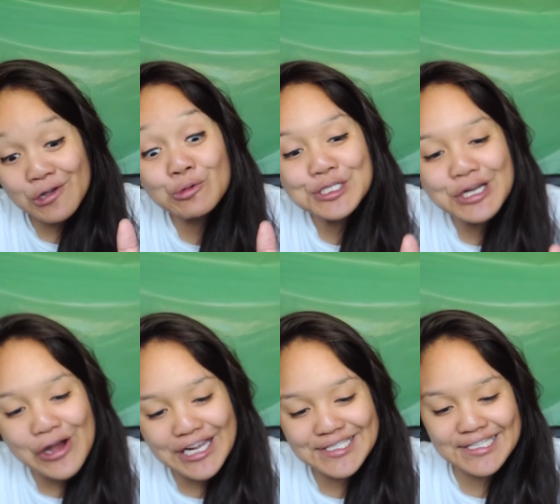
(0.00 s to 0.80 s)
it was
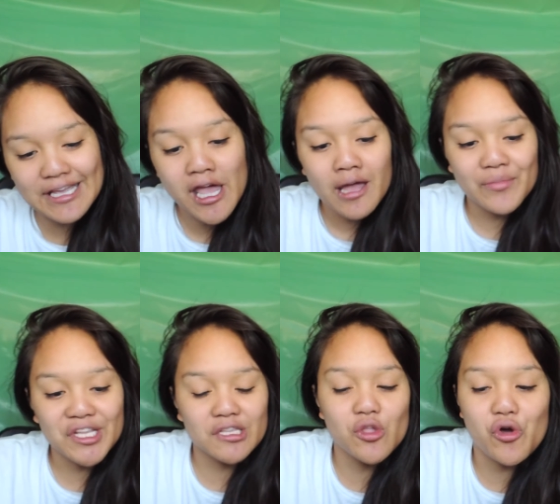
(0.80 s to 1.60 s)
crazy.
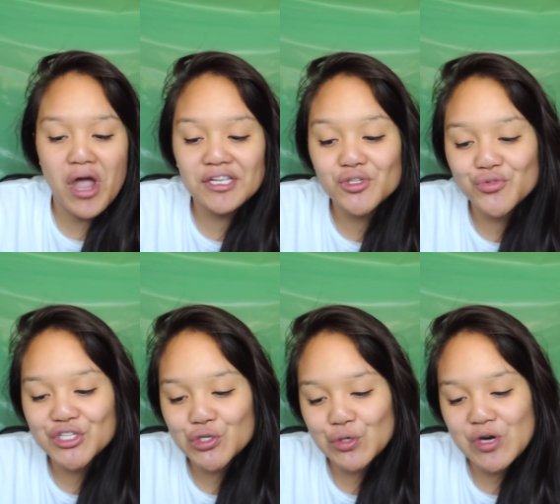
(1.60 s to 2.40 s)
But no, I do
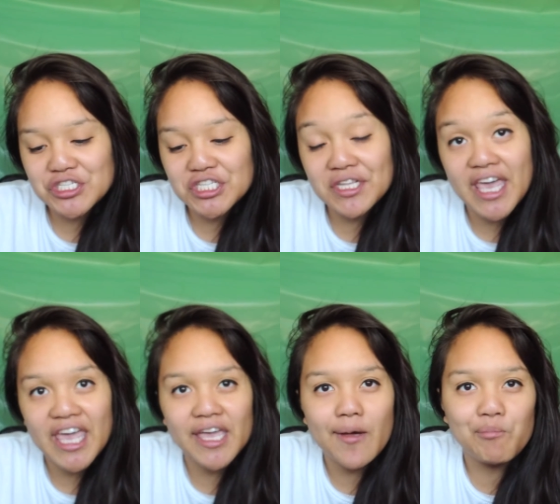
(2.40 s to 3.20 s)
enjoy watching
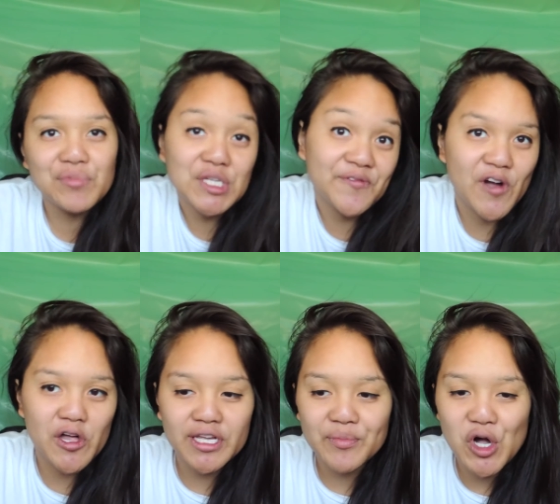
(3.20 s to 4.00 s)
like beach
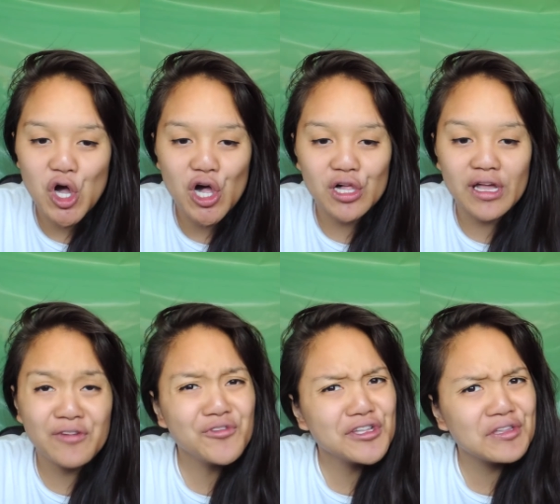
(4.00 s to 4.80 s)
volleyball.
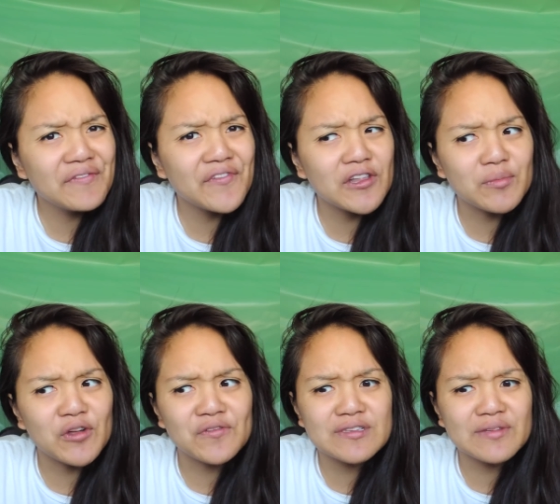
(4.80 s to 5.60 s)
I really love
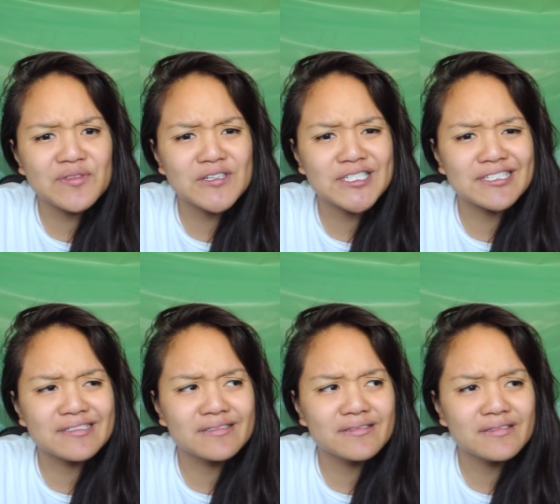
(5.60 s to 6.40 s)
volleyball for some
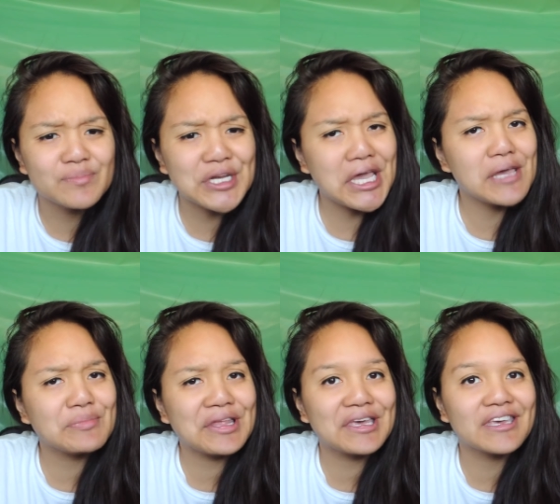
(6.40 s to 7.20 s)
reason, but I hate
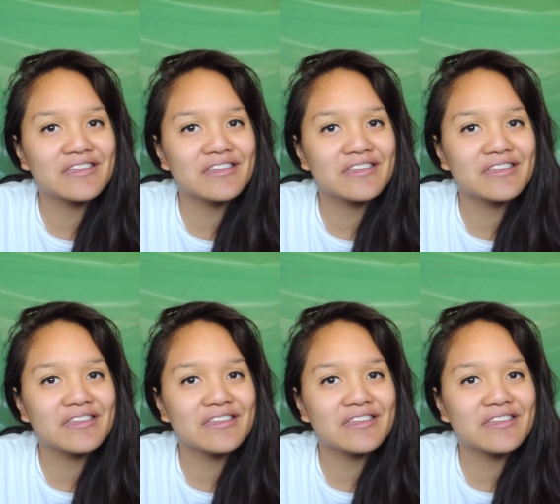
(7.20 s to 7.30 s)
playing